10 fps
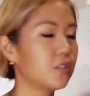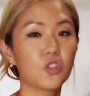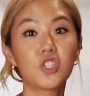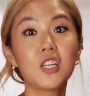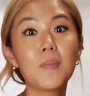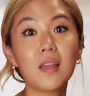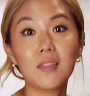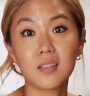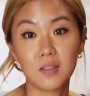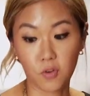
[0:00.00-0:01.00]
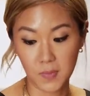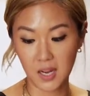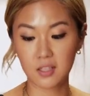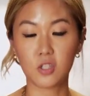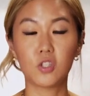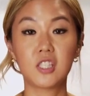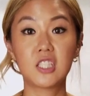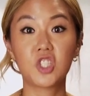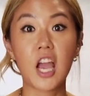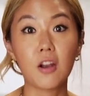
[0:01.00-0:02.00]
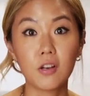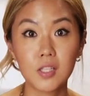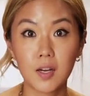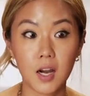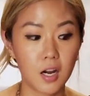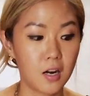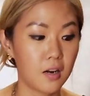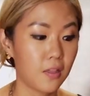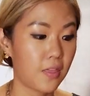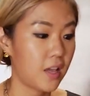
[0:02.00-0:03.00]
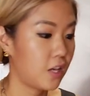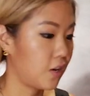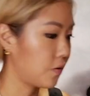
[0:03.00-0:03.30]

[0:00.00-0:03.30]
So she made these for me. So shout out to her. Thank